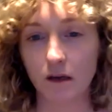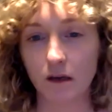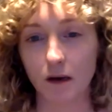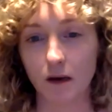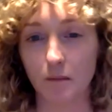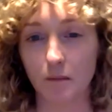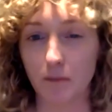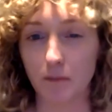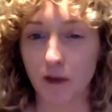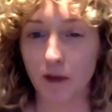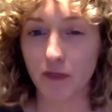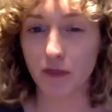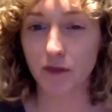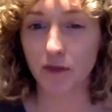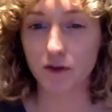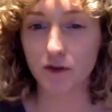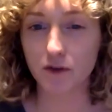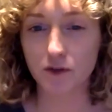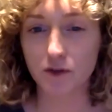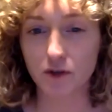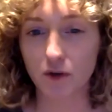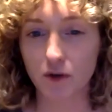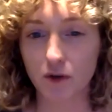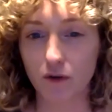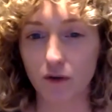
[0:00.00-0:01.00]
a month or
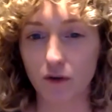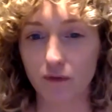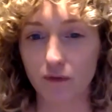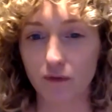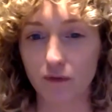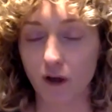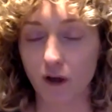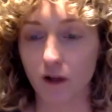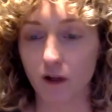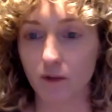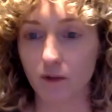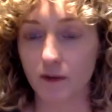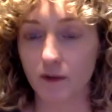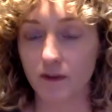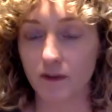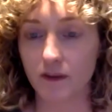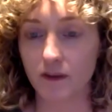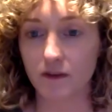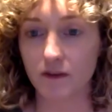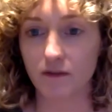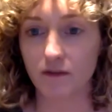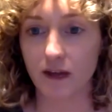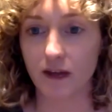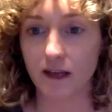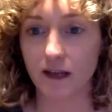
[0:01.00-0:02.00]
so following the
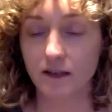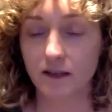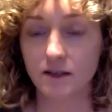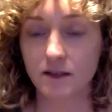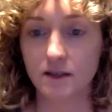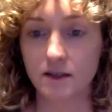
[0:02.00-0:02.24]
event,